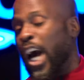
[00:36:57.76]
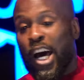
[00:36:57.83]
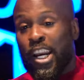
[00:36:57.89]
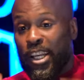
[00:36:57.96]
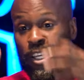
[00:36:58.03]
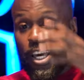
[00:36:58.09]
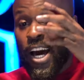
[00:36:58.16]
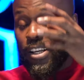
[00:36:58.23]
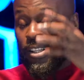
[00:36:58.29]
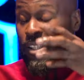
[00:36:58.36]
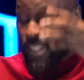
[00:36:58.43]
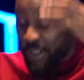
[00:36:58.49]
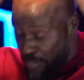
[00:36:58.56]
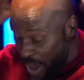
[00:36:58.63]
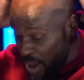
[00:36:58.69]
and
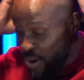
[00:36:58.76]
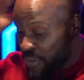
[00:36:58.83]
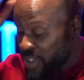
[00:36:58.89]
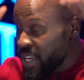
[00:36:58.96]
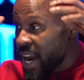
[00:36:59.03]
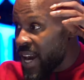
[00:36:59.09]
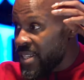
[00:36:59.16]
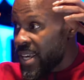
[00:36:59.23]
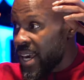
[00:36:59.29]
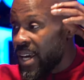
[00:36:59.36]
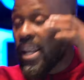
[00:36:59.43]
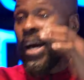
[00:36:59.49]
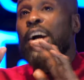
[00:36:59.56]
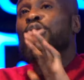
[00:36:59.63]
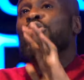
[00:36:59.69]
the back of the guy's
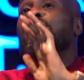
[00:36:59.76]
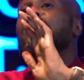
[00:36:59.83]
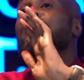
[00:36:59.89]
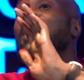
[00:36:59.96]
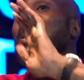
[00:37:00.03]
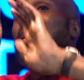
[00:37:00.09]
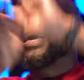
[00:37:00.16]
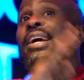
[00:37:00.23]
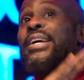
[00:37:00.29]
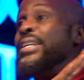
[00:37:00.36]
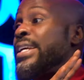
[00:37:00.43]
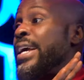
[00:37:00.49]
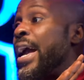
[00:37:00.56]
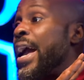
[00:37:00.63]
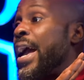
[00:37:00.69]
head, and you see my leg in
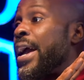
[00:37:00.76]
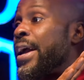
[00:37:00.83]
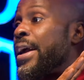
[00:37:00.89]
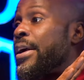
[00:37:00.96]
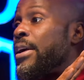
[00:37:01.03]
the air.